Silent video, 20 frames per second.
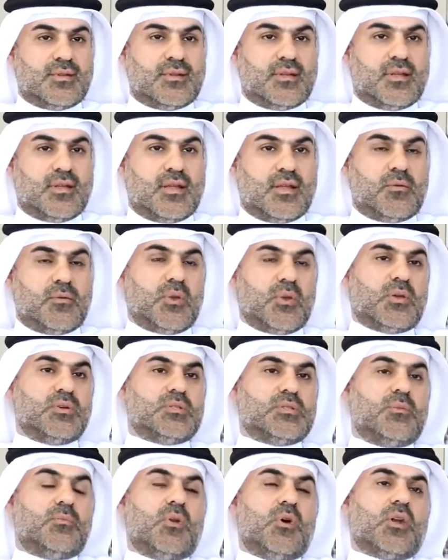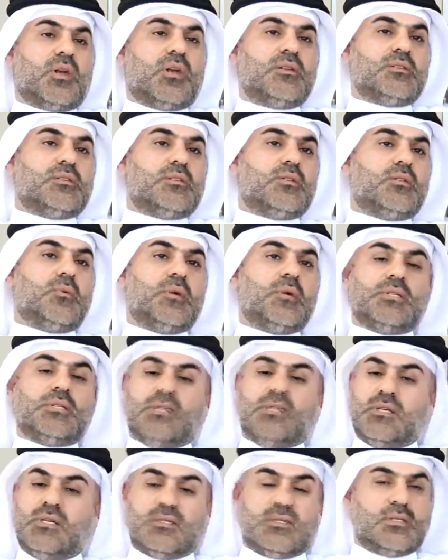Okay, because the market
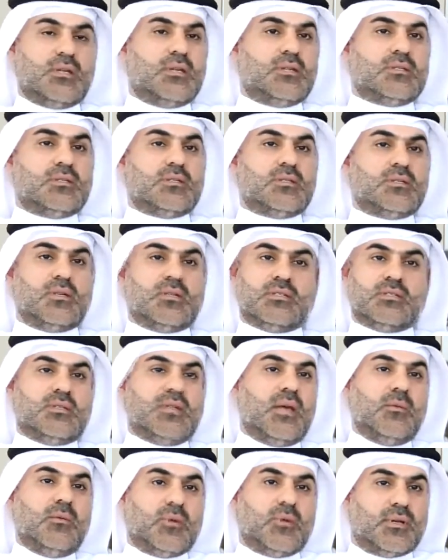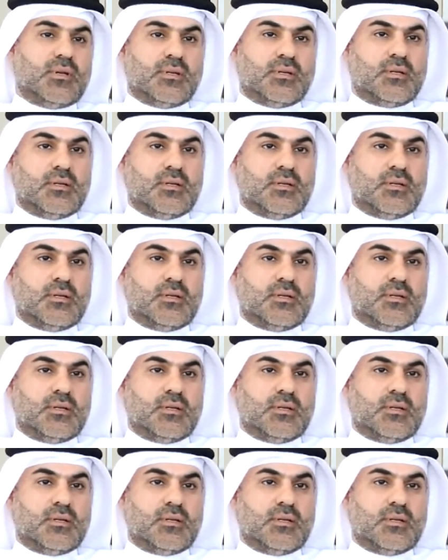situation, it's stable.